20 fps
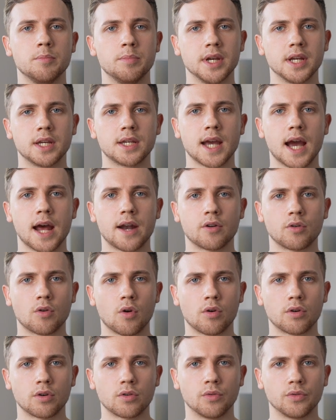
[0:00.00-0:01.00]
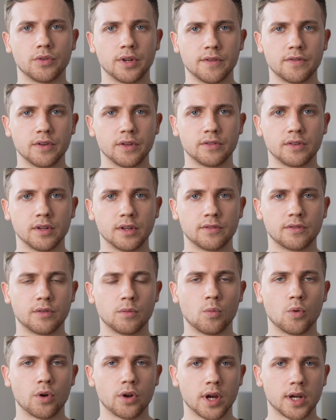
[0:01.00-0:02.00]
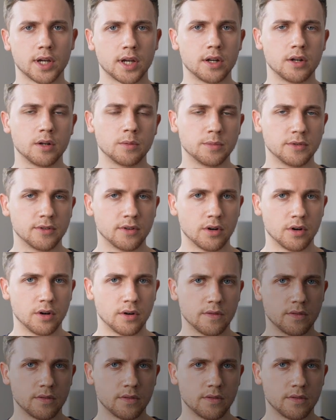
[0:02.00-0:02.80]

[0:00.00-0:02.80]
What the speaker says: big categorical differences from what I can observe.